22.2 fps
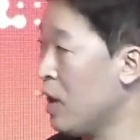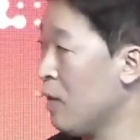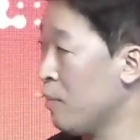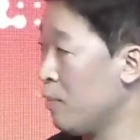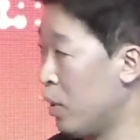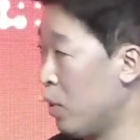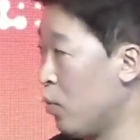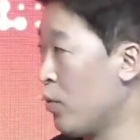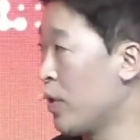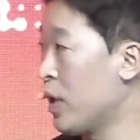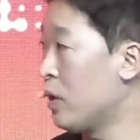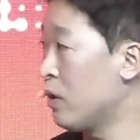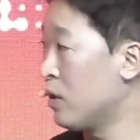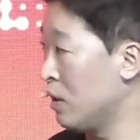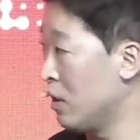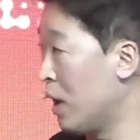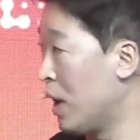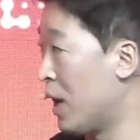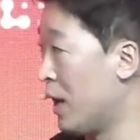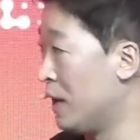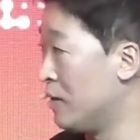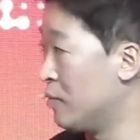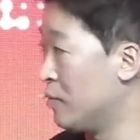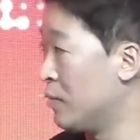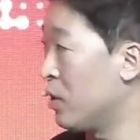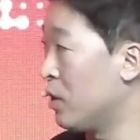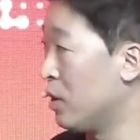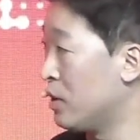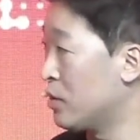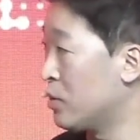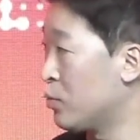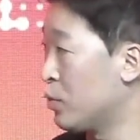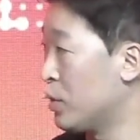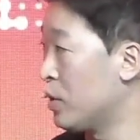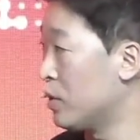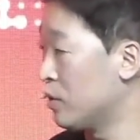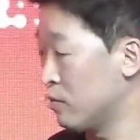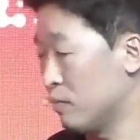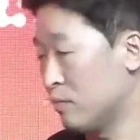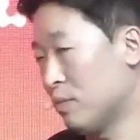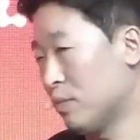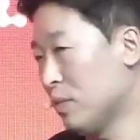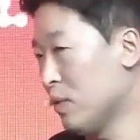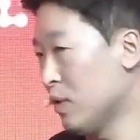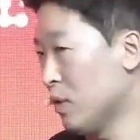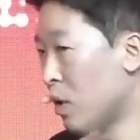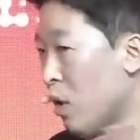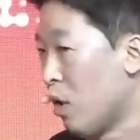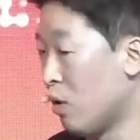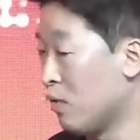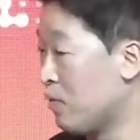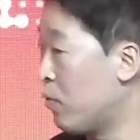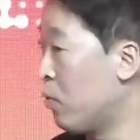but we are aligned because we're all